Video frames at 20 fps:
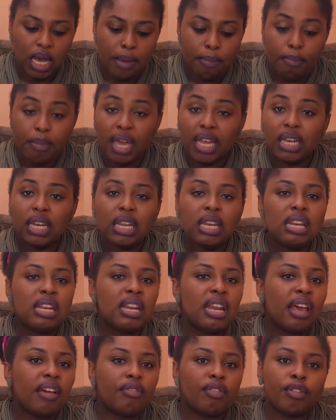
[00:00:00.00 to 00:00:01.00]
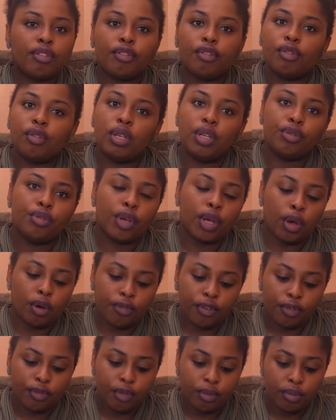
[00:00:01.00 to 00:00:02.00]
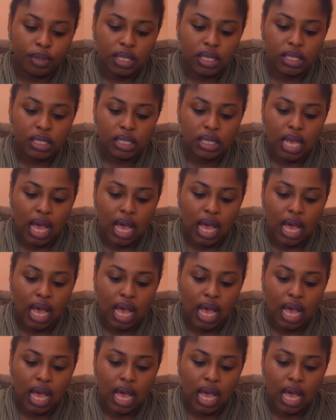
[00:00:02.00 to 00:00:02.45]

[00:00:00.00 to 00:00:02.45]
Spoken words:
Many never fully recover from this,